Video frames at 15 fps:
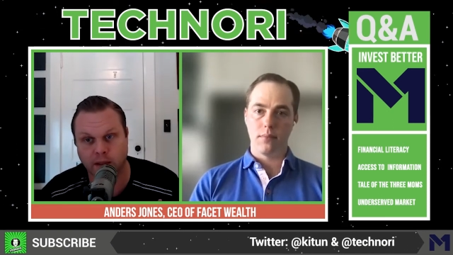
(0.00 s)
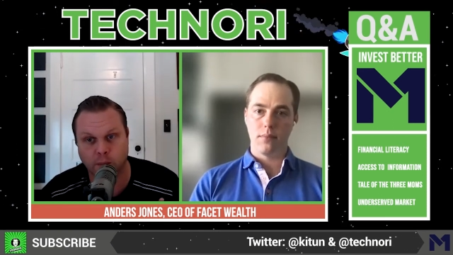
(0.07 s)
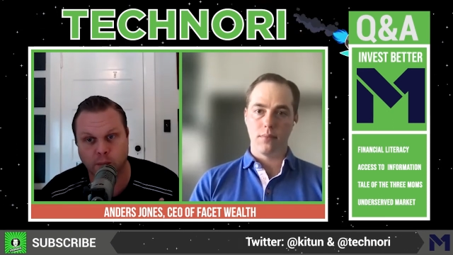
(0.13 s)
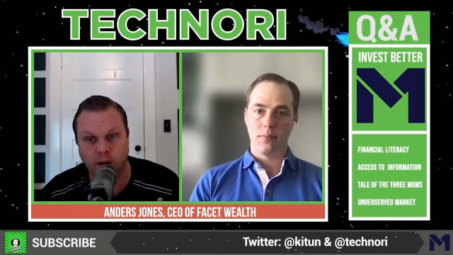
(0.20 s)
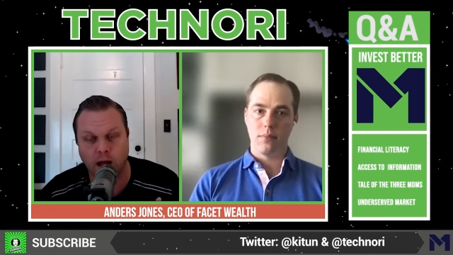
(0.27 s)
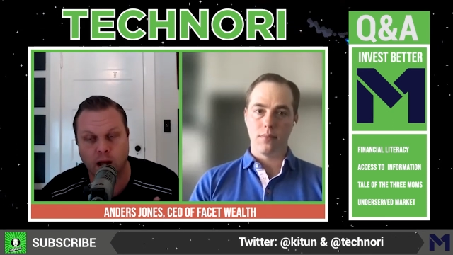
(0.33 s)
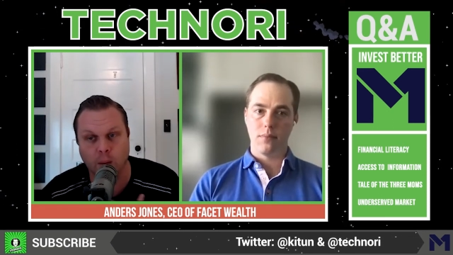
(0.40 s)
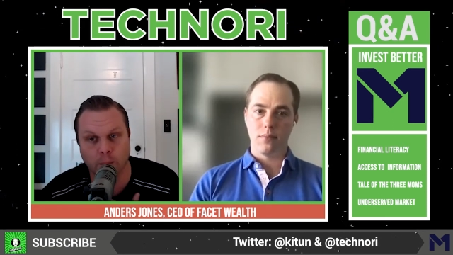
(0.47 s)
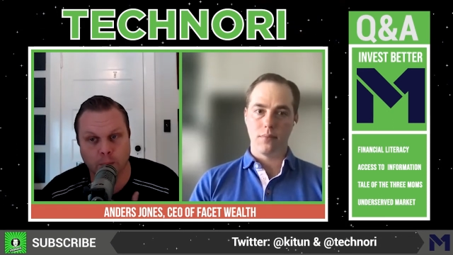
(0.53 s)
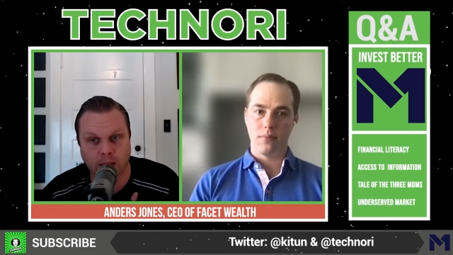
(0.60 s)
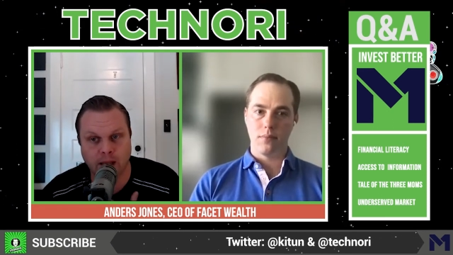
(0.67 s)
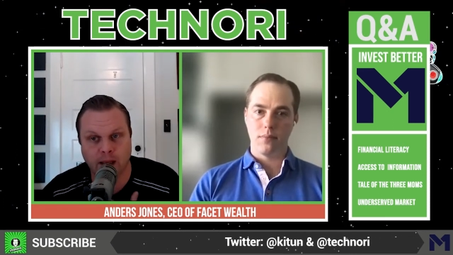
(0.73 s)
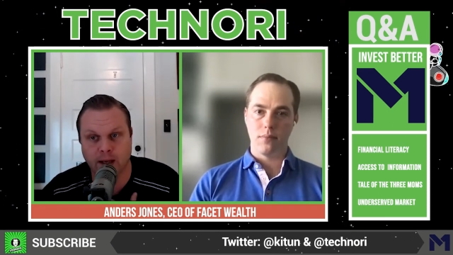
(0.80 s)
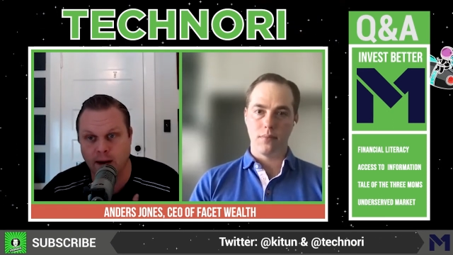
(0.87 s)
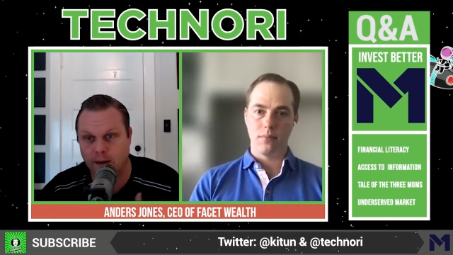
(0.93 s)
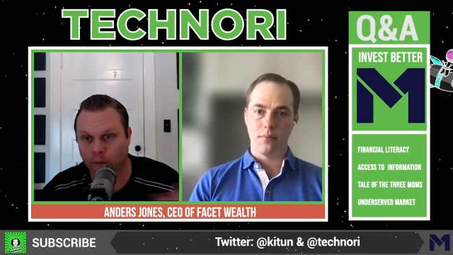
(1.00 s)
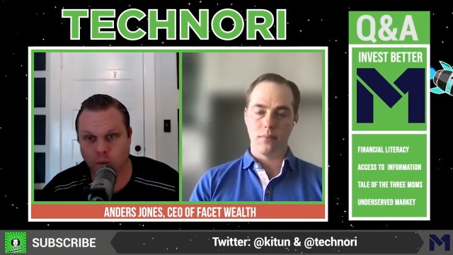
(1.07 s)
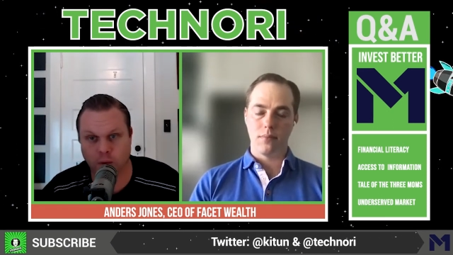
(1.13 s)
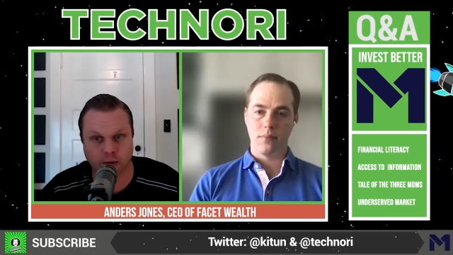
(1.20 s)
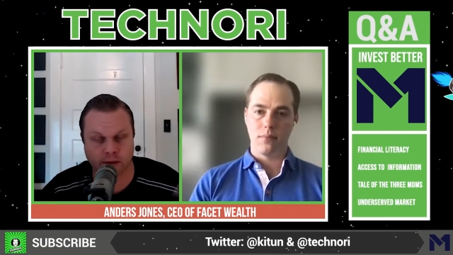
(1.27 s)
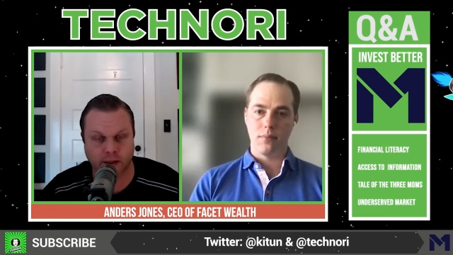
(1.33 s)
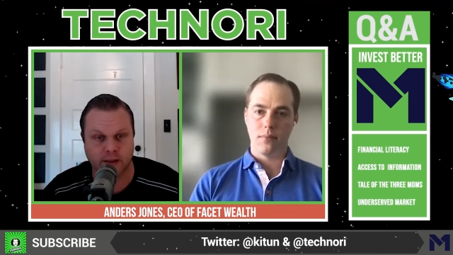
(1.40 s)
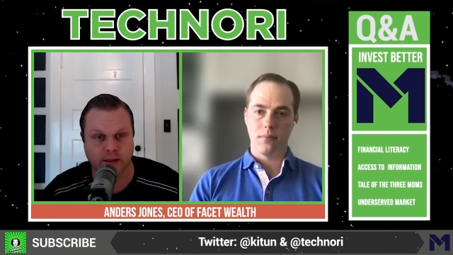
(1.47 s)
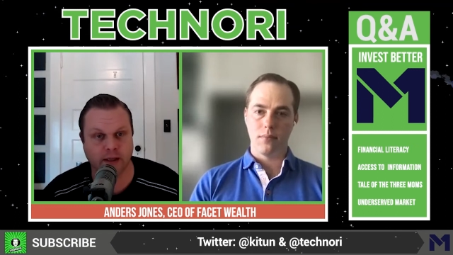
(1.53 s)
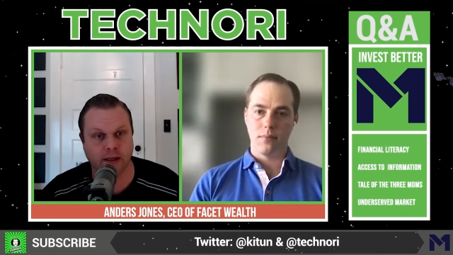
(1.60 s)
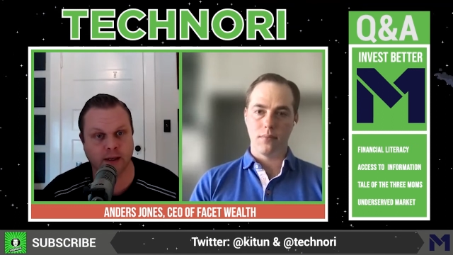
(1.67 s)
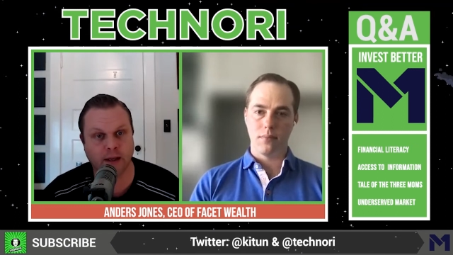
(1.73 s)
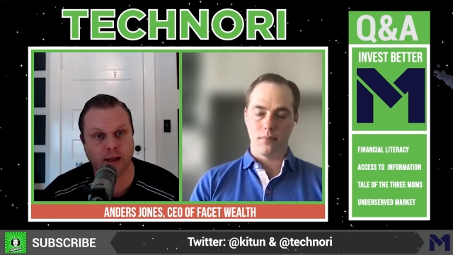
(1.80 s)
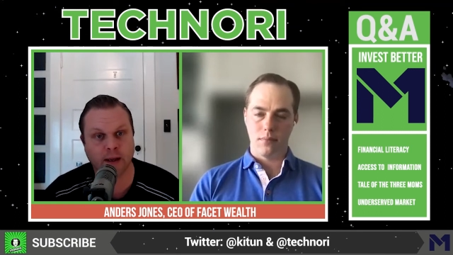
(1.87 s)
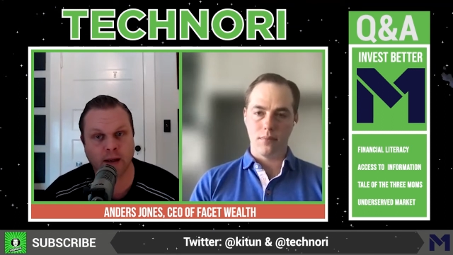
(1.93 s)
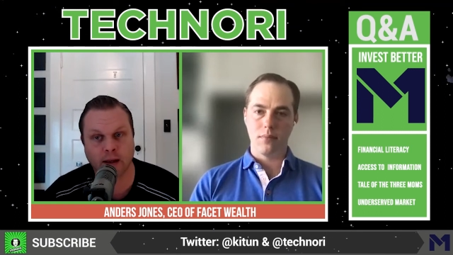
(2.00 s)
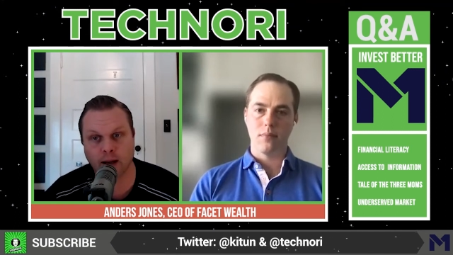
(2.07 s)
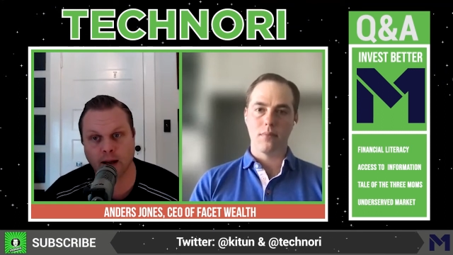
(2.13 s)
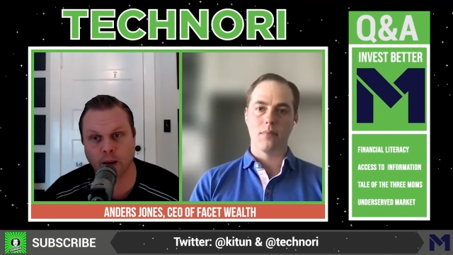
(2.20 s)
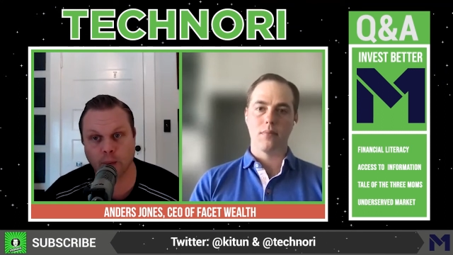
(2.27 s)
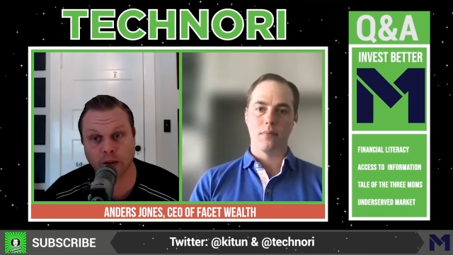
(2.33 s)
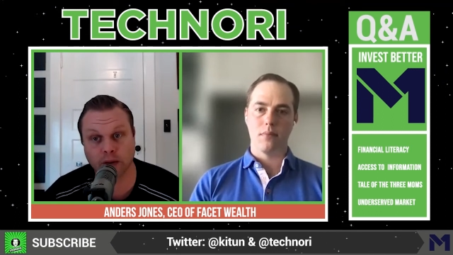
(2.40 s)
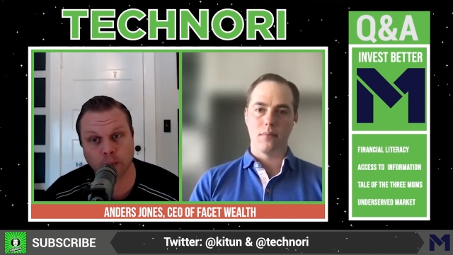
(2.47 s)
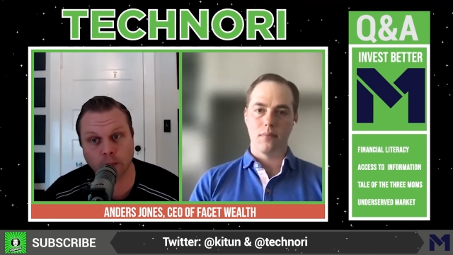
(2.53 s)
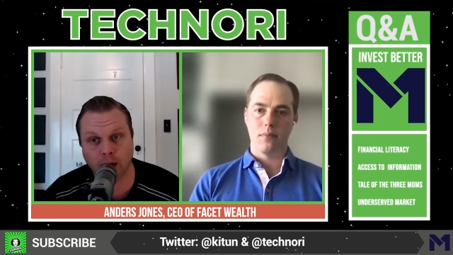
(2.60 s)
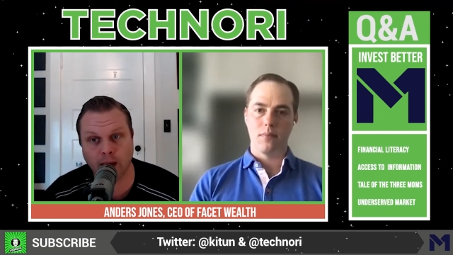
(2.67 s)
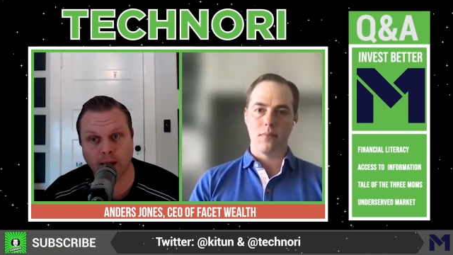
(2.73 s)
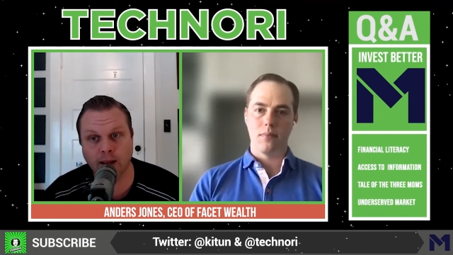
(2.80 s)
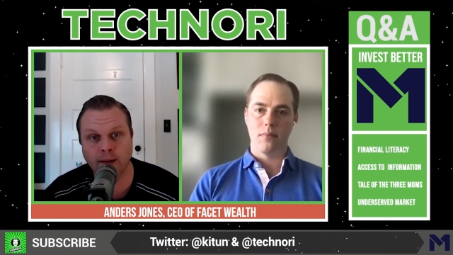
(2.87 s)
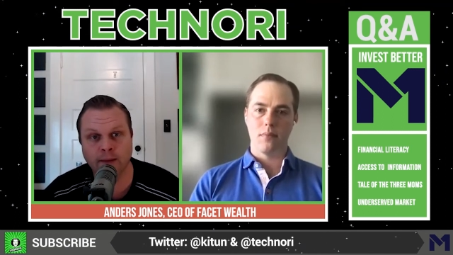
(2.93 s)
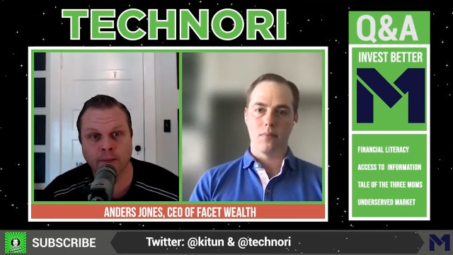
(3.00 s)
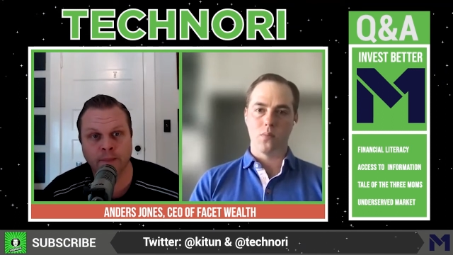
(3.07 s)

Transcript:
Speaker 1: will help me and everyone who's listening uh, with their money,